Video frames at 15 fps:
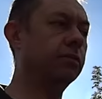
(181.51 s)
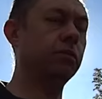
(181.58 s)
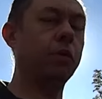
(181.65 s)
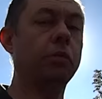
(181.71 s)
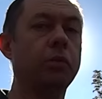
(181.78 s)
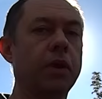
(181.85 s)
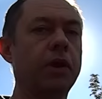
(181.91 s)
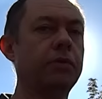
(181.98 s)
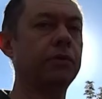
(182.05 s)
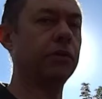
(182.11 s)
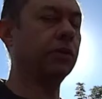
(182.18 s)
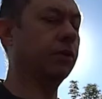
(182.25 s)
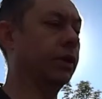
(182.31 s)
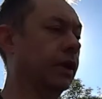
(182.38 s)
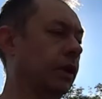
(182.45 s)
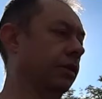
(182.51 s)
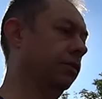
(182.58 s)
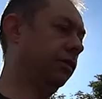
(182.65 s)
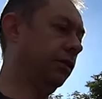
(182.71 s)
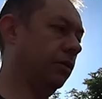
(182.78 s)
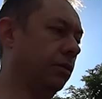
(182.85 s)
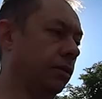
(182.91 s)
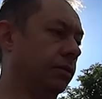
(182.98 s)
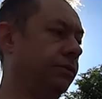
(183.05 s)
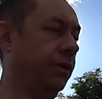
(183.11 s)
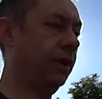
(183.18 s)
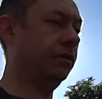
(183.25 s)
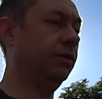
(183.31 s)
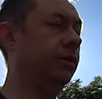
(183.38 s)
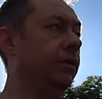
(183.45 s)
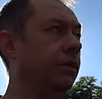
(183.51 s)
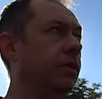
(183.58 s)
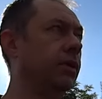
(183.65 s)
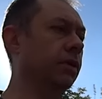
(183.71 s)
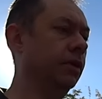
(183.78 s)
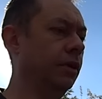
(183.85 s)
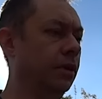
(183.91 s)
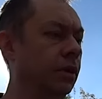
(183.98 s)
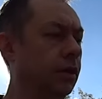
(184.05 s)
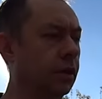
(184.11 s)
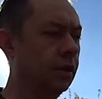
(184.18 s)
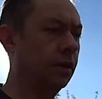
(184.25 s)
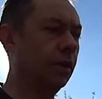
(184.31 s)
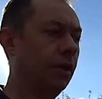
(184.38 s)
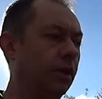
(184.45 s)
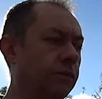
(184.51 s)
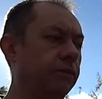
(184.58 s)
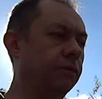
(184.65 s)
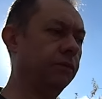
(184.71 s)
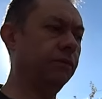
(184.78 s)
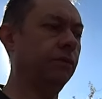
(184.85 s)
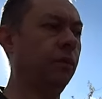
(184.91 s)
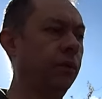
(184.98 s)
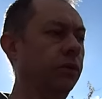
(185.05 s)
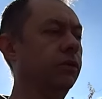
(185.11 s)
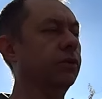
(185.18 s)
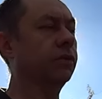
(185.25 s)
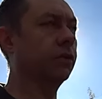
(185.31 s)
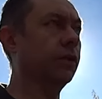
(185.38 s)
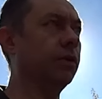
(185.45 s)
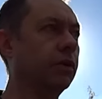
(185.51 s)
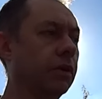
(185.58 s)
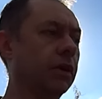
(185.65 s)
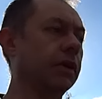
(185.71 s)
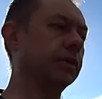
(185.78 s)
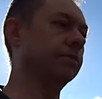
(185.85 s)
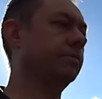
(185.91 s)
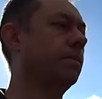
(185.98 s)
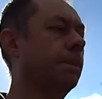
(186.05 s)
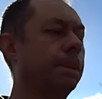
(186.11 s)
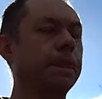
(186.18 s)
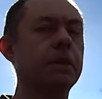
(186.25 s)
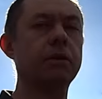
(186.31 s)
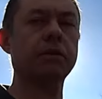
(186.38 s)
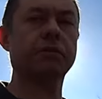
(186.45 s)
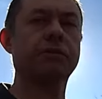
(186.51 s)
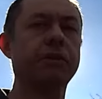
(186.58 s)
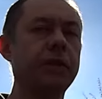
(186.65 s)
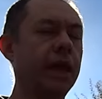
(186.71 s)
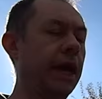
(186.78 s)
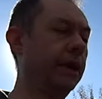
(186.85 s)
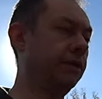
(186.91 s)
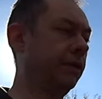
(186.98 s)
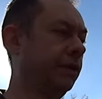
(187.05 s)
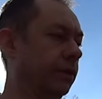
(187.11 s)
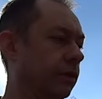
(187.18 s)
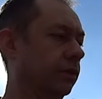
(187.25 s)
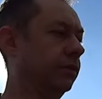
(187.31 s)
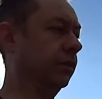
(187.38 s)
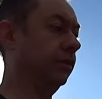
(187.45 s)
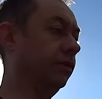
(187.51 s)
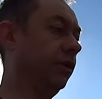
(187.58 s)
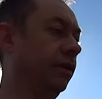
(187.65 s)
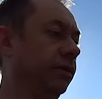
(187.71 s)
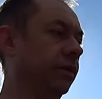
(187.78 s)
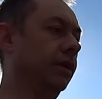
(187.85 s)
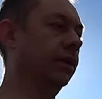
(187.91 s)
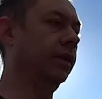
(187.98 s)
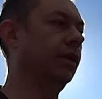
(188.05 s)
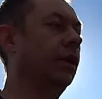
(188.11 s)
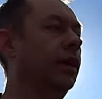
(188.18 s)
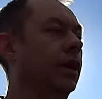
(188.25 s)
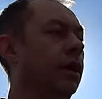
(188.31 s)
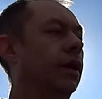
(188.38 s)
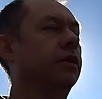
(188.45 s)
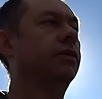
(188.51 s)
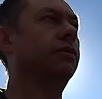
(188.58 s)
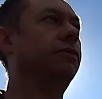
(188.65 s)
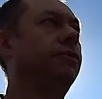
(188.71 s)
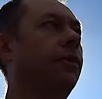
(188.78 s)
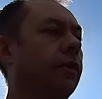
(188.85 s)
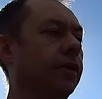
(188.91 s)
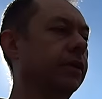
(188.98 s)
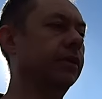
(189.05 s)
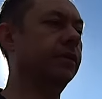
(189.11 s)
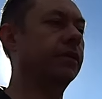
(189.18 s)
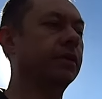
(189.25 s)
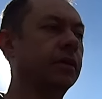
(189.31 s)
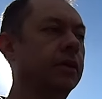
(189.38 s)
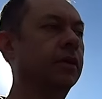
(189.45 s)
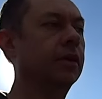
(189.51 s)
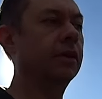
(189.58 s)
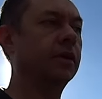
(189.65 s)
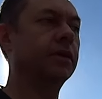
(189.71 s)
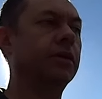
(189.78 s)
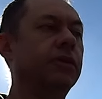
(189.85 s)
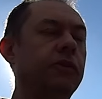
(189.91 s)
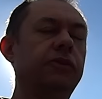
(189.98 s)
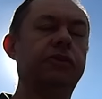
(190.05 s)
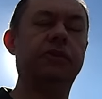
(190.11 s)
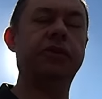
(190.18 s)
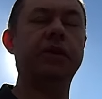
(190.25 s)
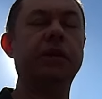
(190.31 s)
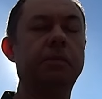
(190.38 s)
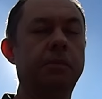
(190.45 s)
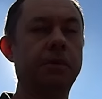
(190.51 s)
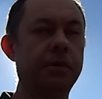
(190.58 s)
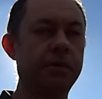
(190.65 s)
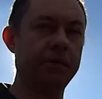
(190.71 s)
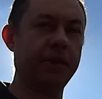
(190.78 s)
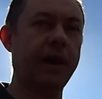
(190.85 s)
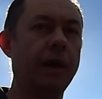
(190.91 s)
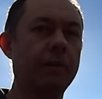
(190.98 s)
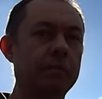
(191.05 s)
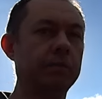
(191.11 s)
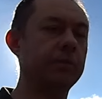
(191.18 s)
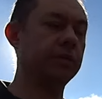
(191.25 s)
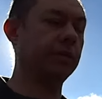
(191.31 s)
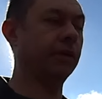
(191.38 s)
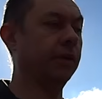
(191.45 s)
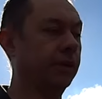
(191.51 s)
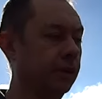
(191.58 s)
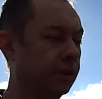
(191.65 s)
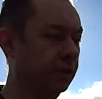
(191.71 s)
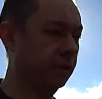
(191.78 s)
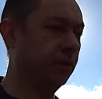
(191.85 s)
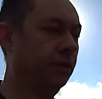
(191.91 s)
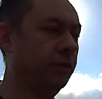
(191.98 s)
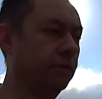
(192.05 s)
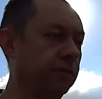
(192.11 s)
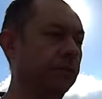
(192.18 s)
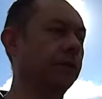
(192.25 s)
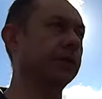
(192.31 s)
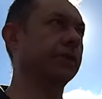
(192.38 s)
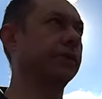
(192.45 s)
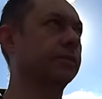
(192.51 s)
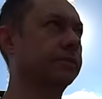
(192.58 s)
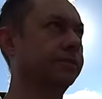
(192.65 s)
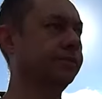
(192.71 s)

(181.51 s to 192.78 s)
is one way of doing it. So I found what you do is you go online look for the area that looks interesting and you find the cheapest campsite that you can find.